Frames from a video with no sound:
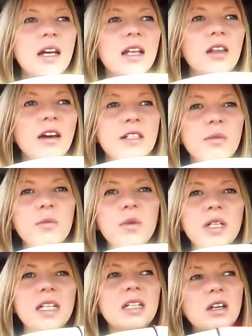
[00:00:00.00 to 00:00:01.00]
our lives when
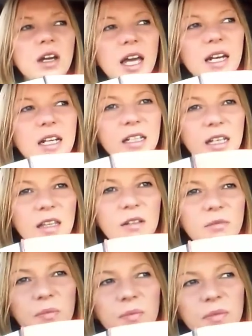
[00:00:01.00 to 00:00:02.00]
we didn't know how to clear
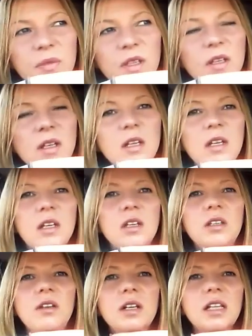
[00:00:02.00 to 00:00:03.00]
them.
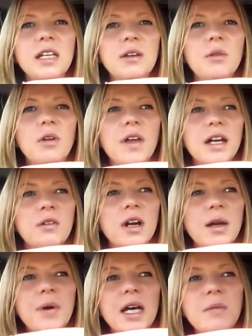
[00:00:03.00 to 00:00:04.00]
You clear all that
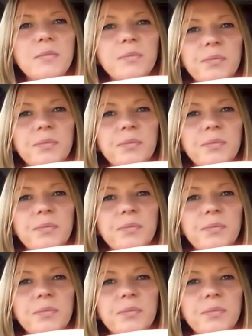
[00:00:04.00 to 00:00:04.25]
crap up,